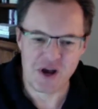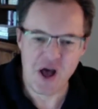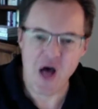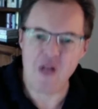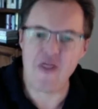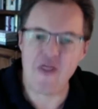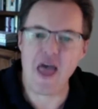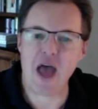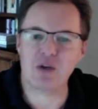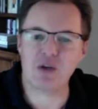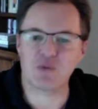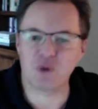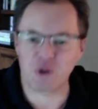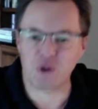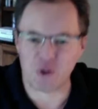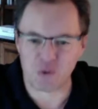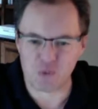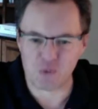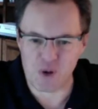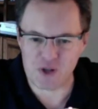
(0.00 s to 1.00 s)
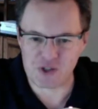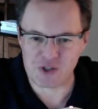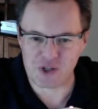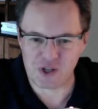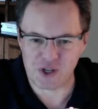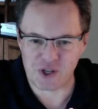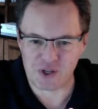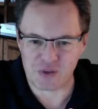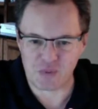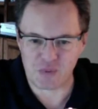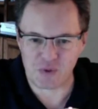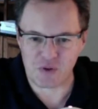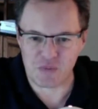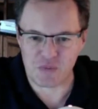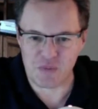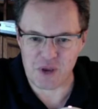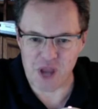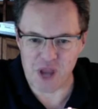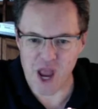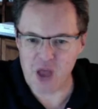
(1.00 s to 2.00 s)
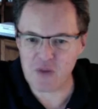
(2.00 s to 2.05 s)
That really resonated with me.